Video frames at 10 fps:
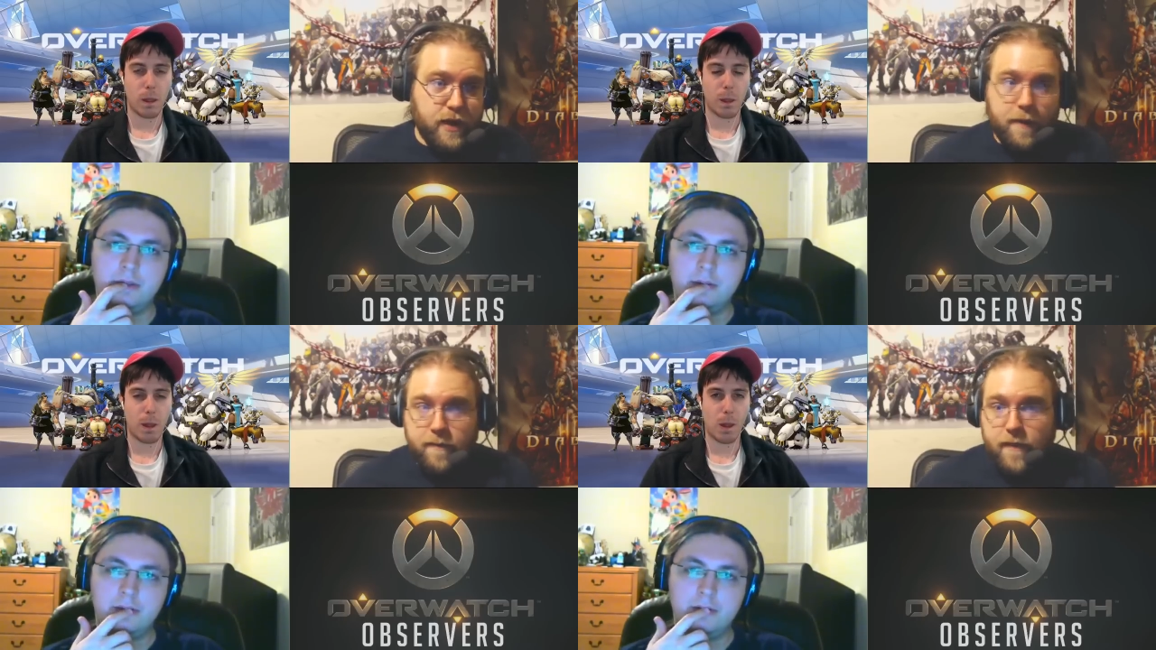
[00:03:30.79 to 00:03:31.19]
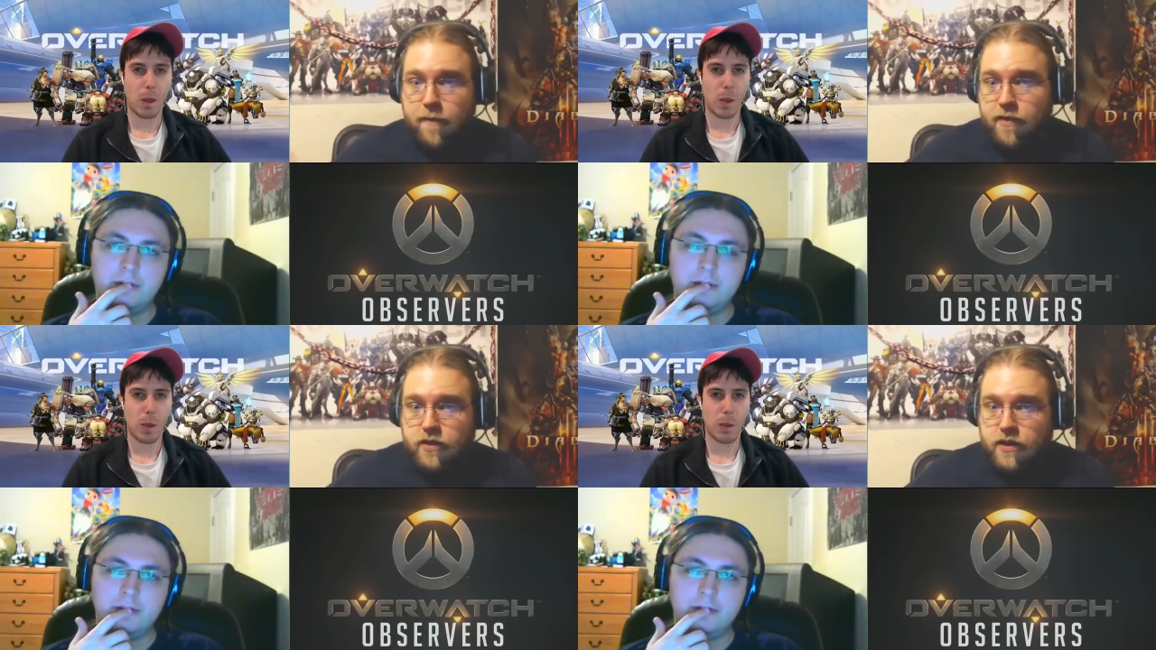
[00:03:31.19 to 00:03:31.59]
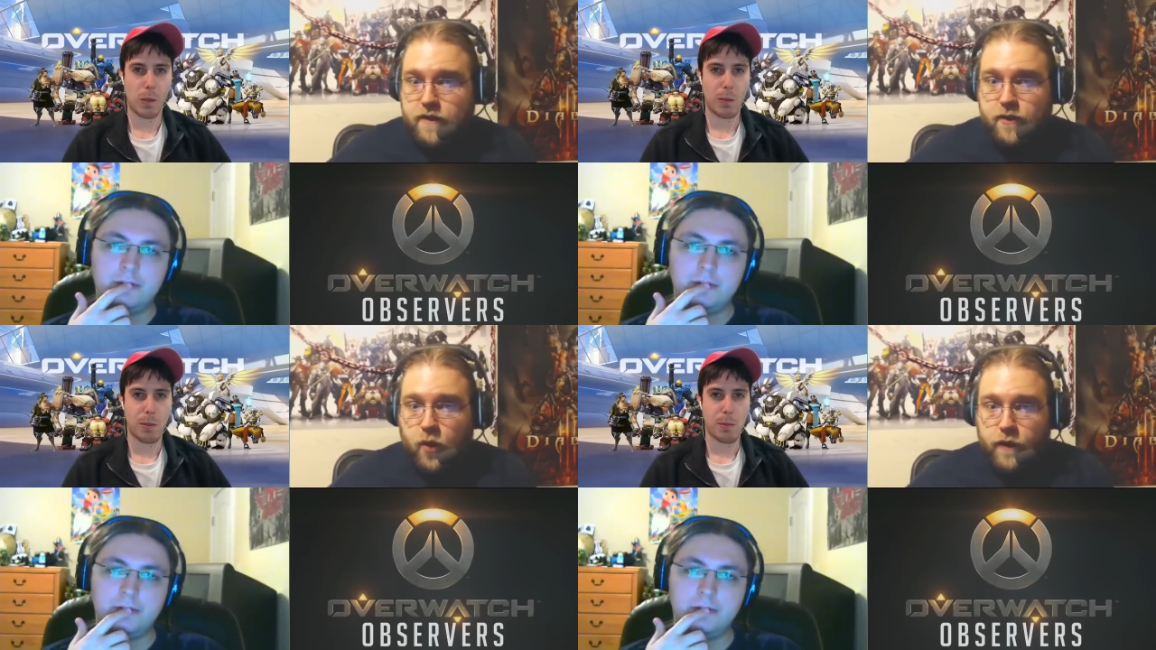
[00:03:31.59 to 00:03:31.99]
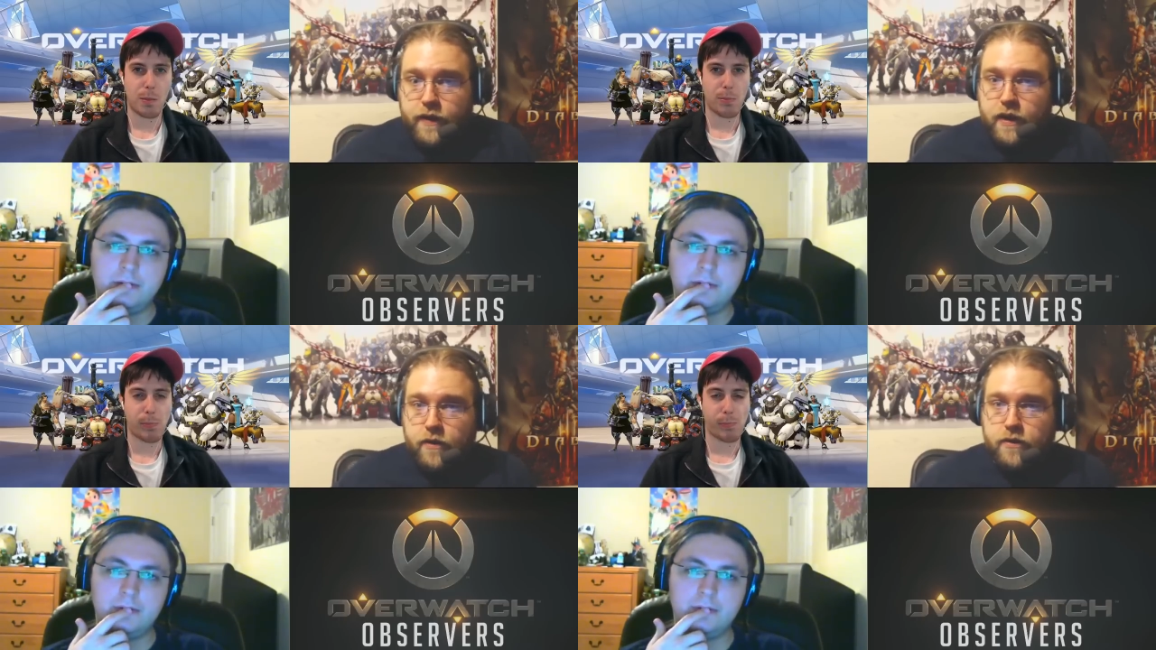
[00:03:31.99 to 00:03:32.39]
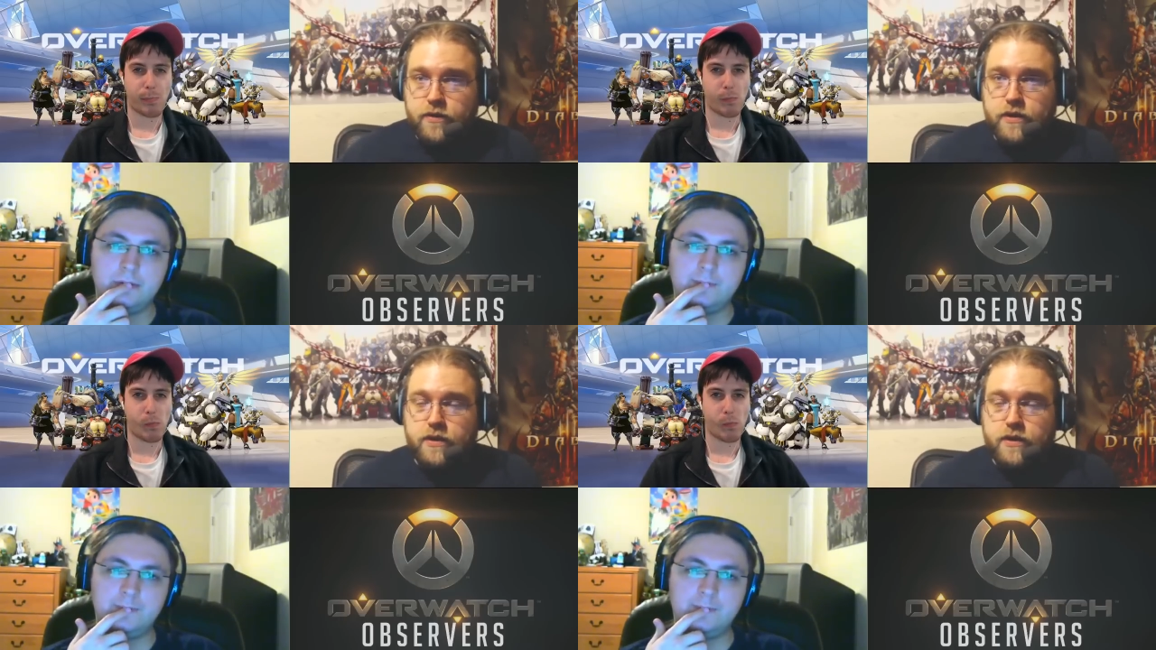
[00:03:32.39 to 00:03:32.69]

Speaker 1: I mean, maybe they'll just give you all the heroes